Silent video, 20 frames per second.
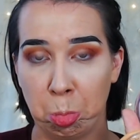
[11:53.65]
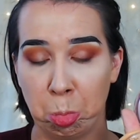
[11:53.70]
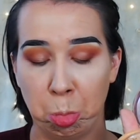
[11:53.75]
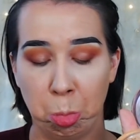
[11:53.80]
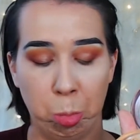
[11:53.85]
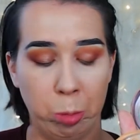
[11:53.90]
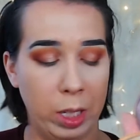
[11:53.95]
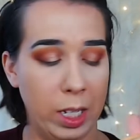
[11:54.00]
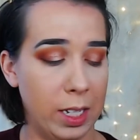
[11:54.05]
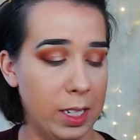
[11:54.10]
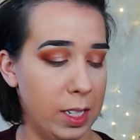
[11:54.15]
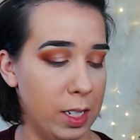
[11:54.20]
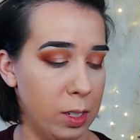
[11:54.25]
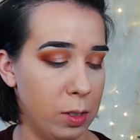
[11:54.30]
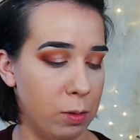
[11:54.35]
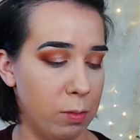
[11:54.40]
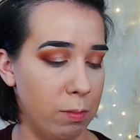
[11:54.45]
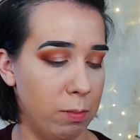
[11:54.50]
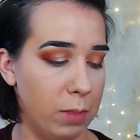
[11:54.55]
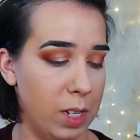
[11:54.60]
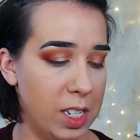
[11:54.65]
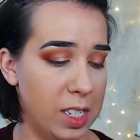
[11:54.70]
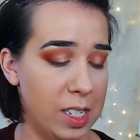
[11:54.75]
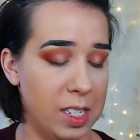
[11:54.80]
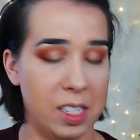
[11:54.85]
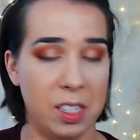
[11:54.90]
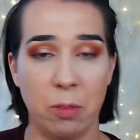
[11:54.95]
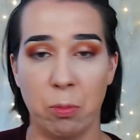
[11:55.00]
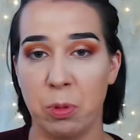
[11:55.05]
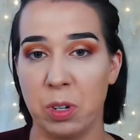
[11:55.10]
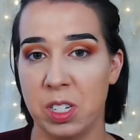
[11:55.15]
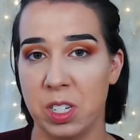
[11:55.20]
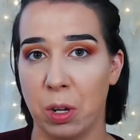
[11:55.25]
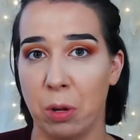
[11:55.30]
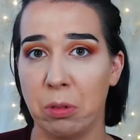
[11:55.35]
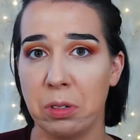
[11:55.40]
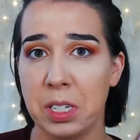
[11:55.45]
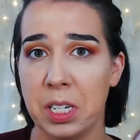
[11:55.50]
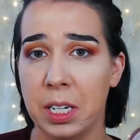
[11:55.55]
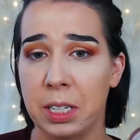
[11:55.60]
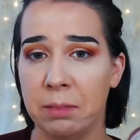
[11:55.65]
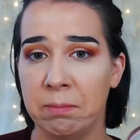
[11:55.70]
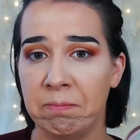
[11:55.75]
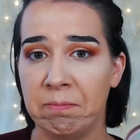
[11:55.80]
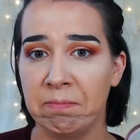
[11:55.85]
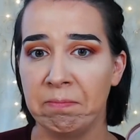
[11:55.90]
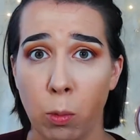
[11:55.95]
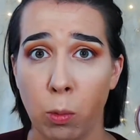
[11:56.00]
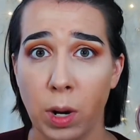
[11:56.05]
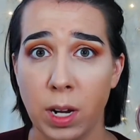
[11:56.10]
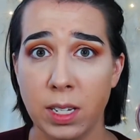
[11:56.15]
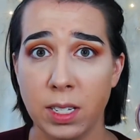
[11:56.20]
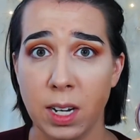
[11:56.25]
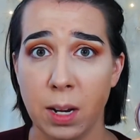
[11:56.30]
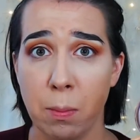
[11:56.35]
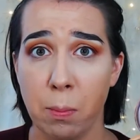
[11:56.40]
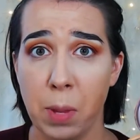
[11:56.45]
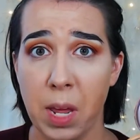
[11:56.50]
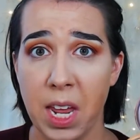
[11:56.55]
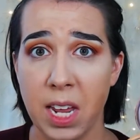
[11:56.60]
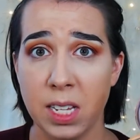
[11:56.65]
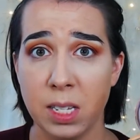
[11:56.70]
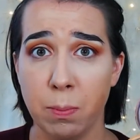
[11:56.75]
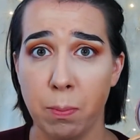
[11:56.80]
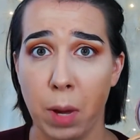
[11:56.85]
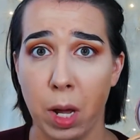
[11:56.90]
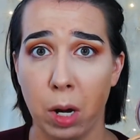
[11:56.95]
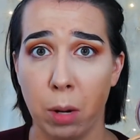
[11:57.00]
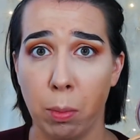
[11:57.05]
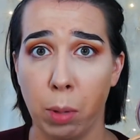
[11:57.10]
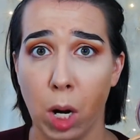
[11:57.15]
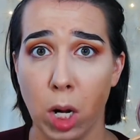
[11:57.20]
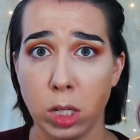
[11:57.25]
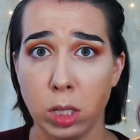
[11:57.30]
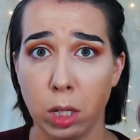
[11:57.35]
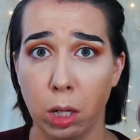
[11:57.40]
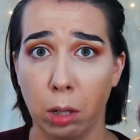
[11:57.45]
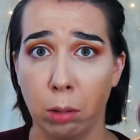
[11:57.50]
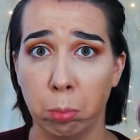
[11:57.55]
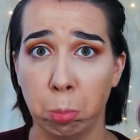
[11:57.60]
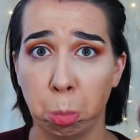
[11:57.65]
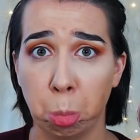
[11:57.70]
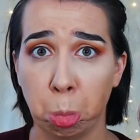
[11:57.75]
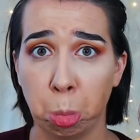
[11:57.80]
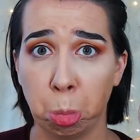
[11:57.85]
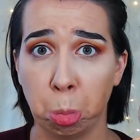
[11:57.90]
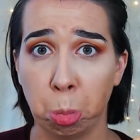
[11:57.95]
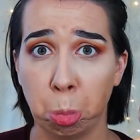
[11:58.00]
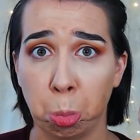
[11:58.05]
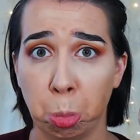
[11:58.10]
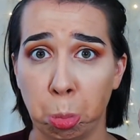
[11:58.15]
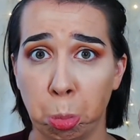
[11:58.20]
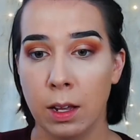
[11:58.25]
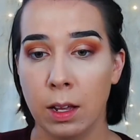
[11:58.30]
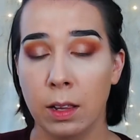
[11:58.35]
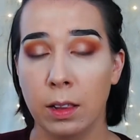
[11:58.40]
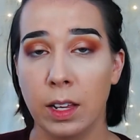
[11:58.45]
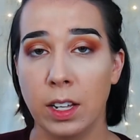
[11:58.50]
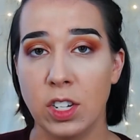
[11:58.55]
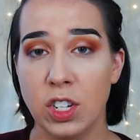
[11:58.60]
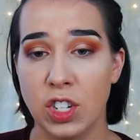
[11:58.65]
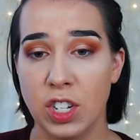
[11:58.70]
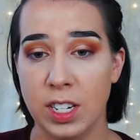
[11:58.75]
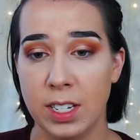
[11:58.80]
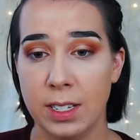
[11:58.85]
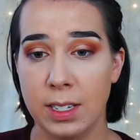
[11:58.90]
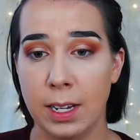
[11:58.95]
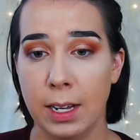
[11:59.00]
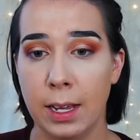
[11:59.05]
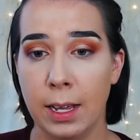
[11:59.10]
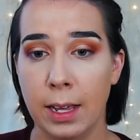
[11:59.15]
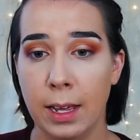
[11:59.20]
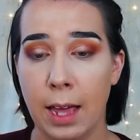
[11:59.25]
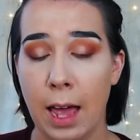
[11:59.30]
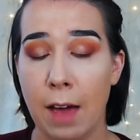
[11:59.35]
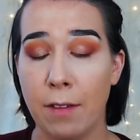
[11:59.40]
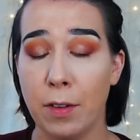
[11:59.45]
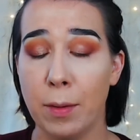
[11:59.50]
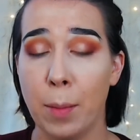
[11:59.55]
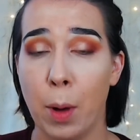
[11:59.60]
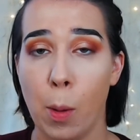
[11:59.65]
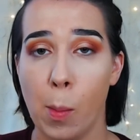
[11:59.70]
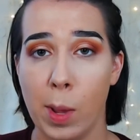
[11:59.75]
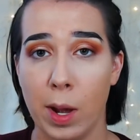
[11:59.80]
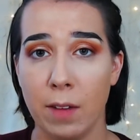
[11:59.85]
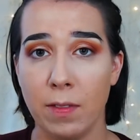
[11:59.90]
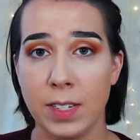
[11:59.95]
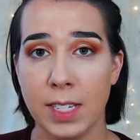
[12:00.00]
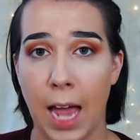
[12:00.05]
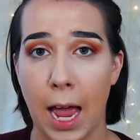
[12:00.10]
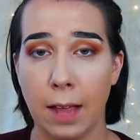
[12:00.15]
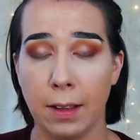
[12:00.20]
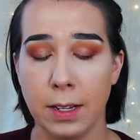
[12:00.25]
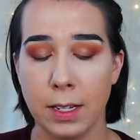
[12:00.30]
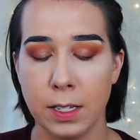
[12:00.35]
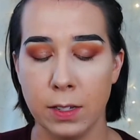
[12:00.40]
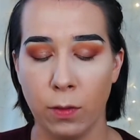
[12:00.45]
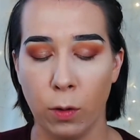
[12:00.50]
this is the result. Rest in peace, butter bronzer. Let's just have a moment of silence for